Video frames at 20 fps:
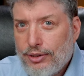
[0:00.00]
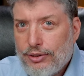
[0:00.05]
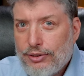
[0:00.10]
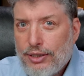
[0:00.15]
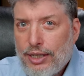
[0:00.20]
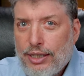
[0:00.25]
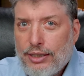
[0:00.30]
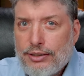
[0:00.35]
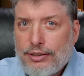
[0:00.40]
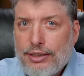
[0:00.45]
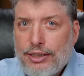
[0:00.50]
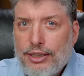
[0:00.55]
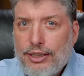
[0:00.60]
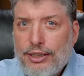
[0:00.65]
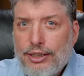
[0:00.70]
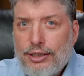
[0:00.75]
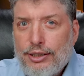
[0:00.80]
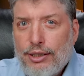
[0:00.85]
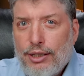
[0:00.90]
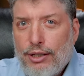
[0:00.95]
They're not
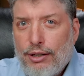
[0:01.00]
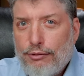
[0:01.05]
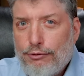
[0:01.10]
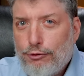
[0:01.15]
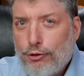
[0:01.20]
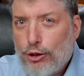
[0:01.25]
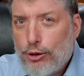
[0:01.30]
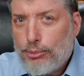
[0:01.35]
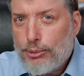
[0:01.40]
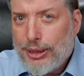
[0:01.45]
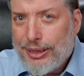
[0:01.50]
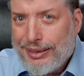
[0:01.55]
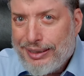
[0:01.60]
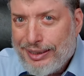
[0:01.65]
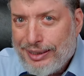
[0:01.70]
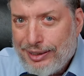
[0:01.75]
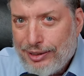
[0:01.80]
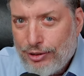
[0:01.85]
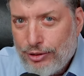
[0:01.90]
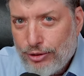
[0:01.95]
former
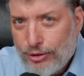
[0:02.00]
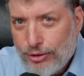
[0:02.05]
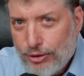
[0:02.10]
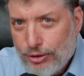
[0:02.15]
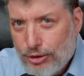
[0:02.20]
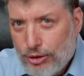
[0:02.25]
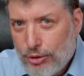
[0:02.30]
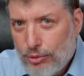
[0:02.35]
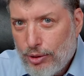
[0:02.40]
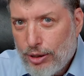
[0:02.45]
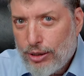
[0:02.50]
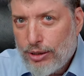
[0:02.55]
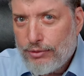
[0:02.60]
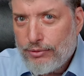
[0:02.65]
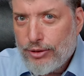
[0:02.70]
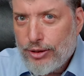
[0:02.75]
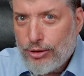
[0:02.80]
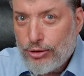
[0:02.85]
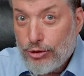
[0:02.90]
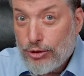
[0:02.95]
Hindus who are
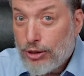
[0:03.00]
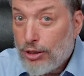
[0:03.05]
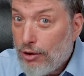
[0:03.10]
converting to.